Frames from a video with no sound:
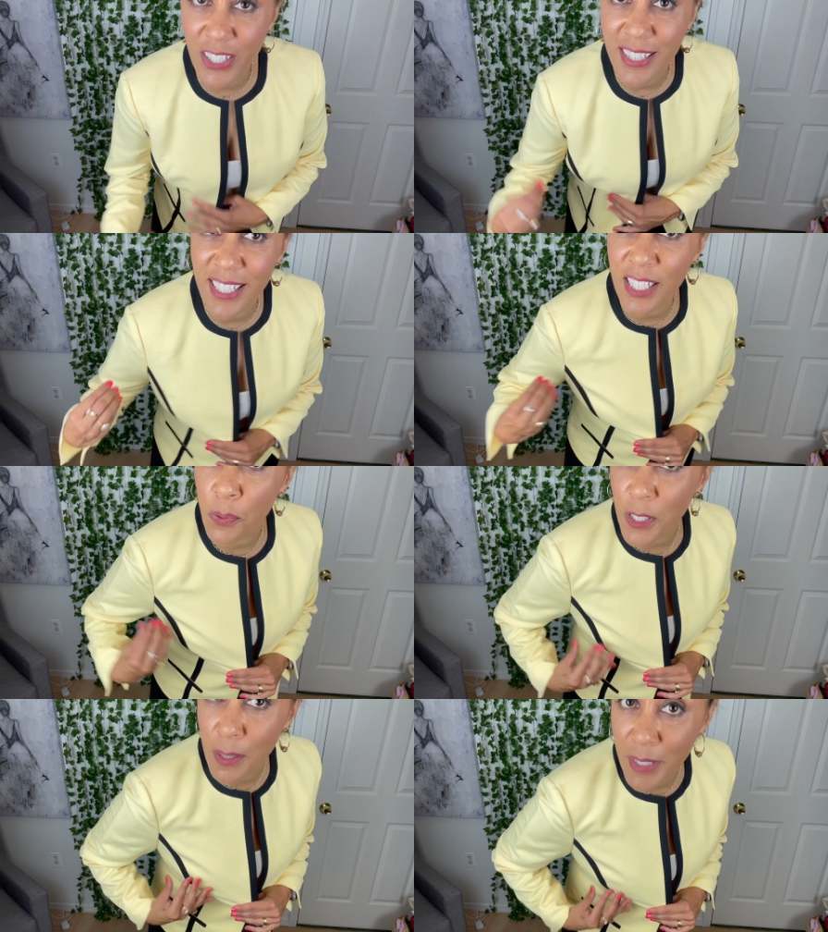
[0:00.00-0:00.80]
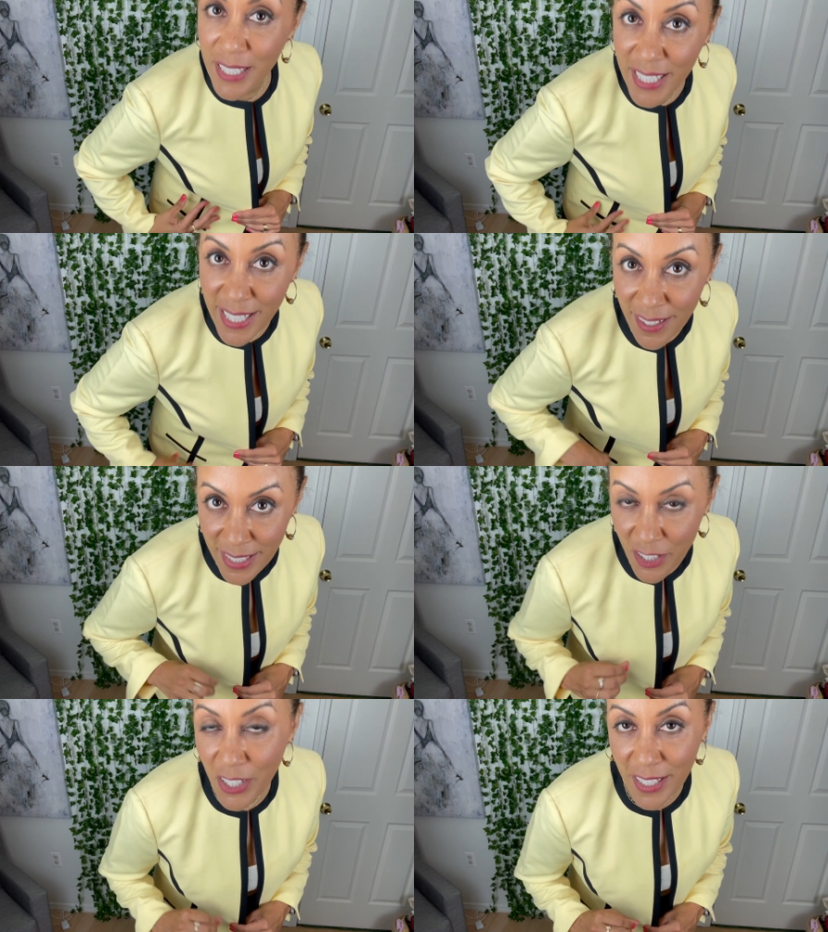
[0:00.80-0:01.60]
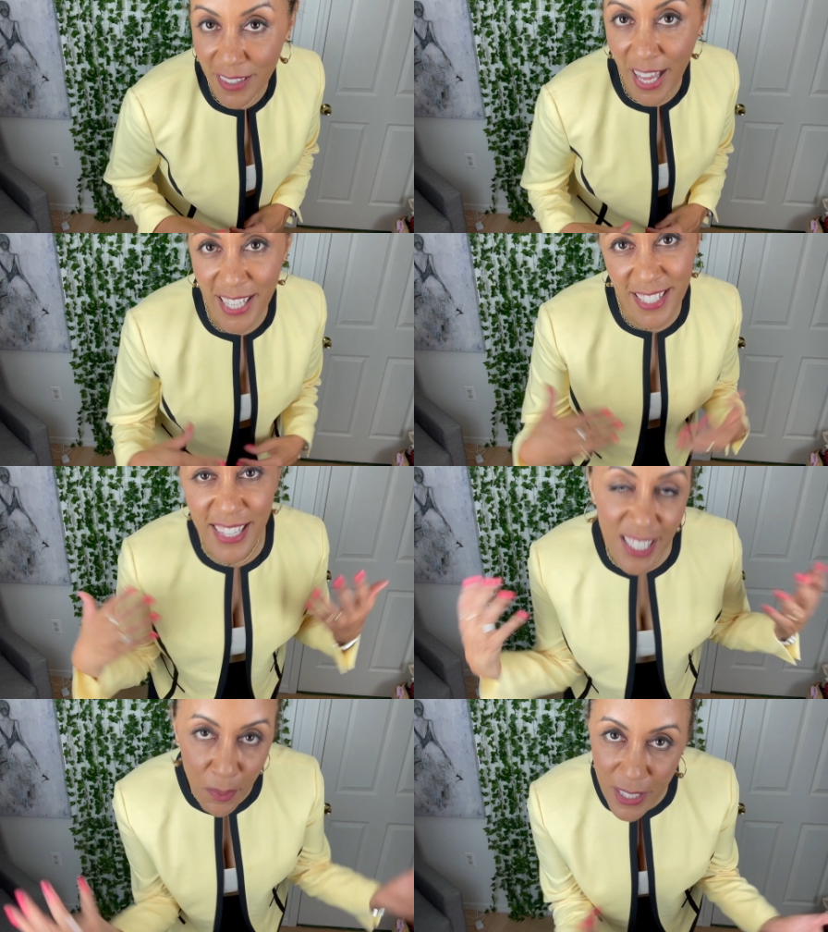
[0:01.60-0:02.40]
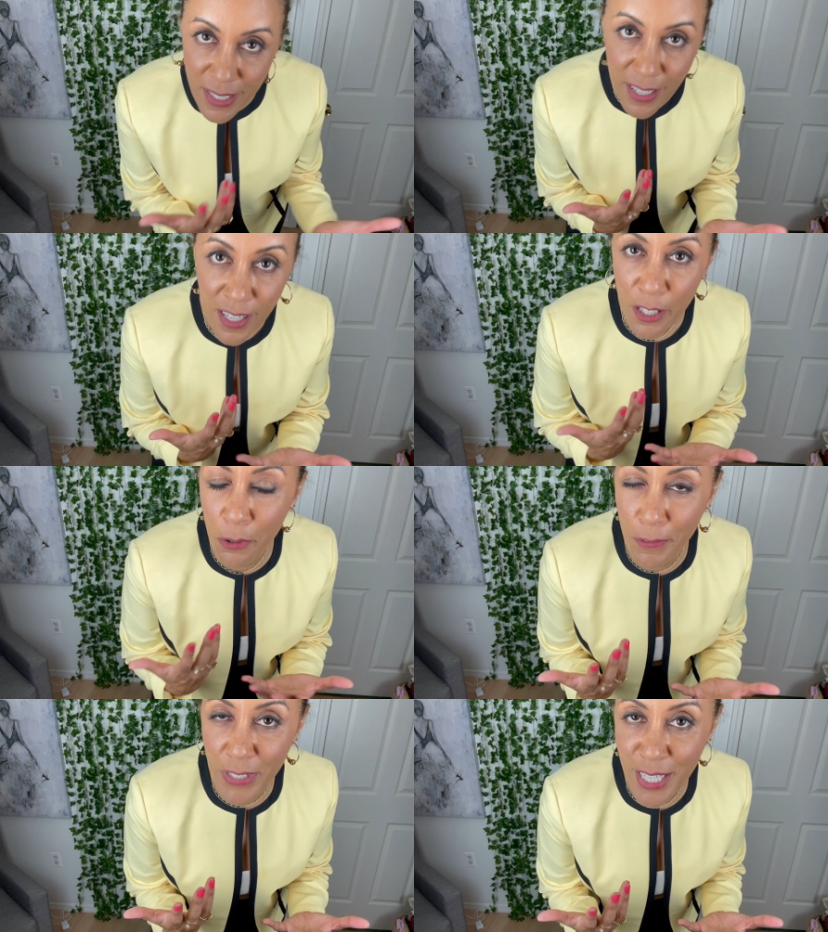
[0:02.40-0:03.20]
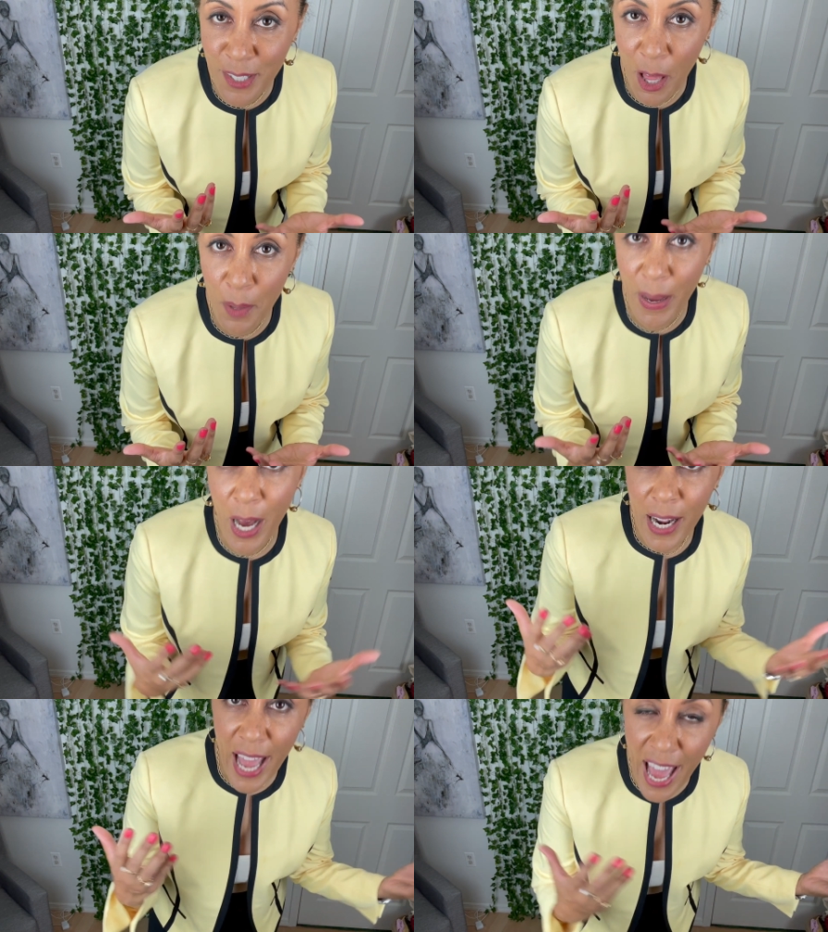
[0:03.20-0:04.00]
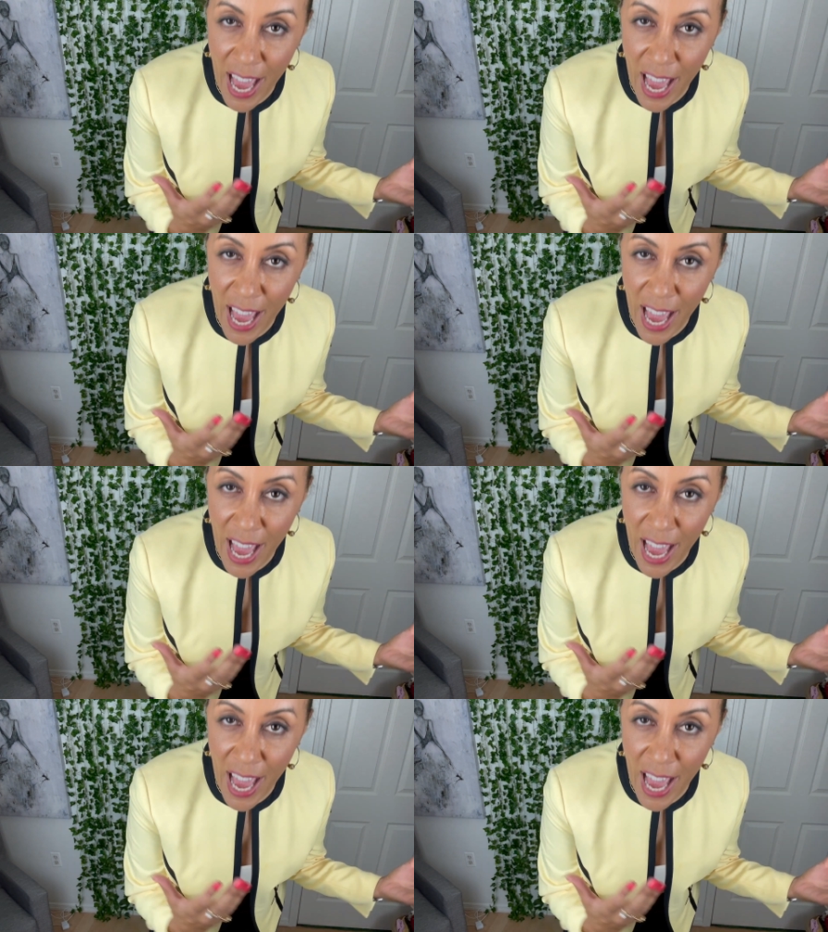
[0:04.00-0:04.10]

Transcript: These were some of the details that she didn't like. See, that's what thrifting is all about.